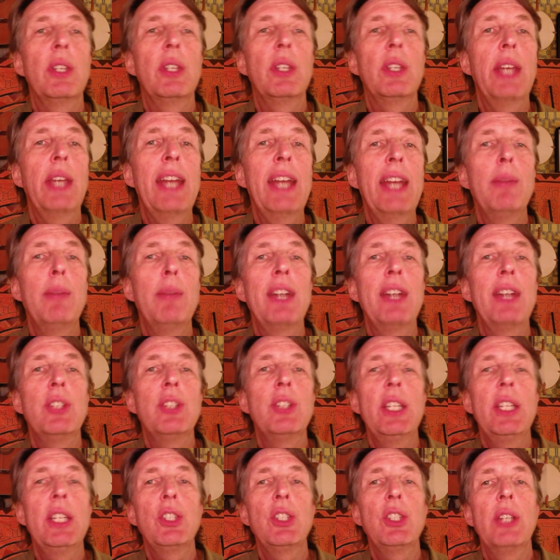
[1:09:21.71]
an
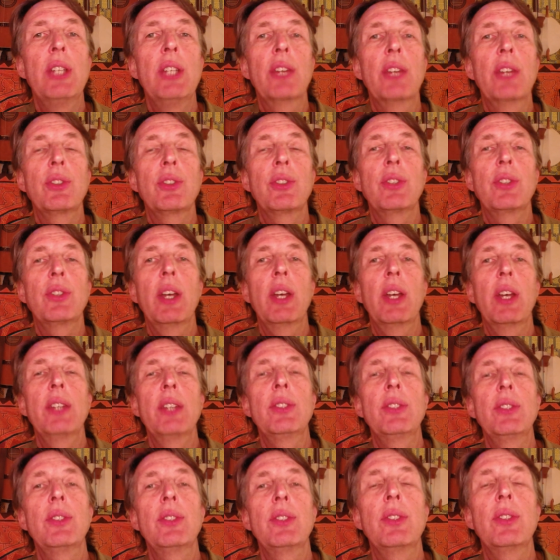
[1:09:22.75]
imagination
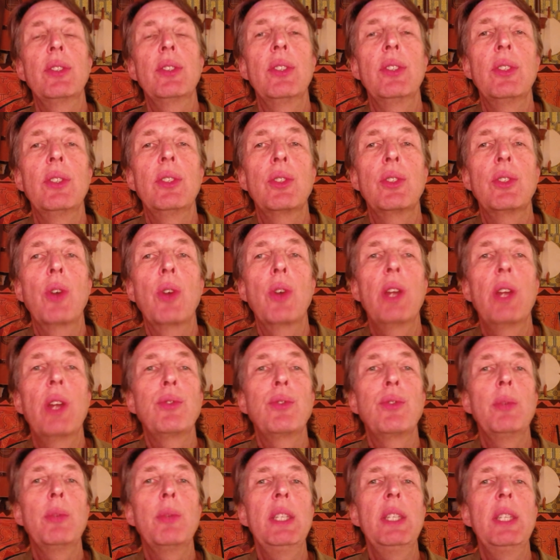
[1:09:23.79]
exercise, drawing
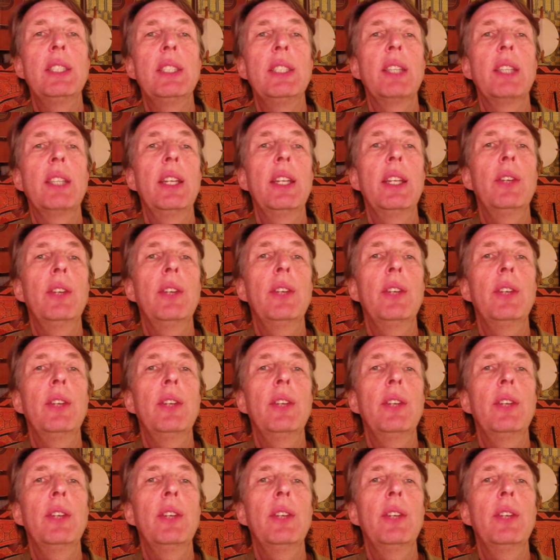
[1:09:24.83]
from the inside out.